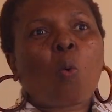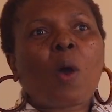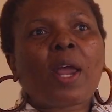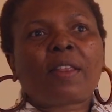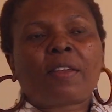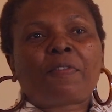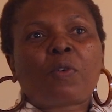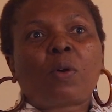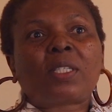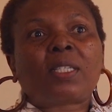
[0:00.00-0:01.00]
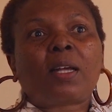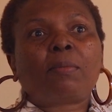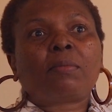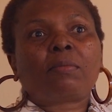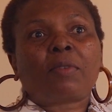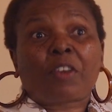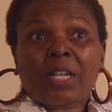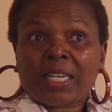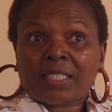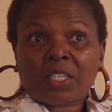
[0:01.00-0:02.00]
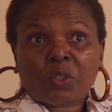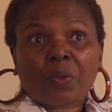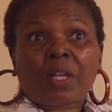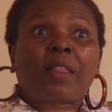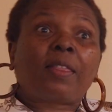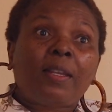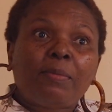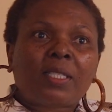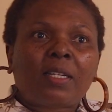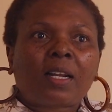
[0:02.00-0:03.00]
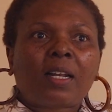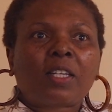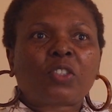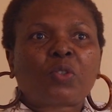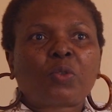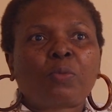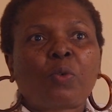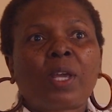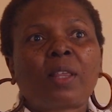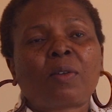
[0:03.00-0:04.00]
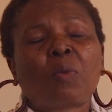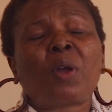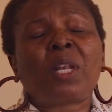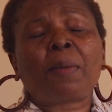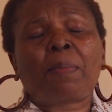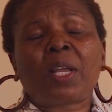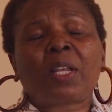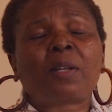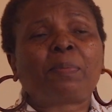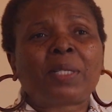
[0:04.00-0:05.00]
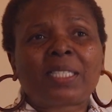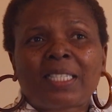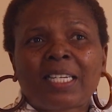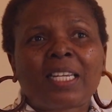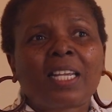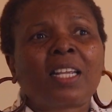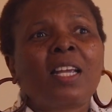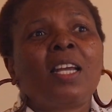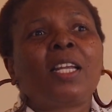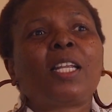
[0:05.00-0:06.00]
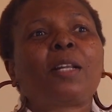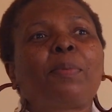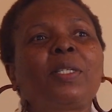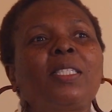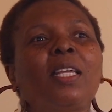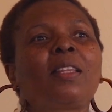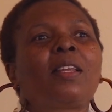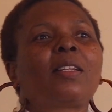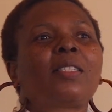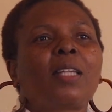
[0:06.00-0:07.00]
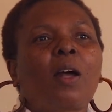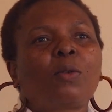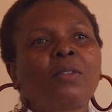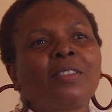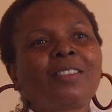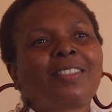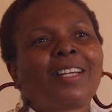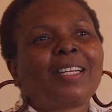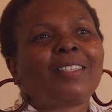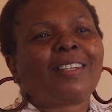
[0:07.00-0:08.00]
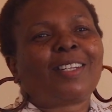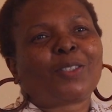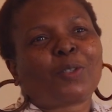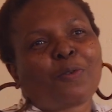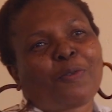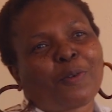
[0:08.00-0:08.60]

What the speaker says: where they've got some related to their themes in the classroom, where when they play, they'll be singing, they'll be saying their sounds and so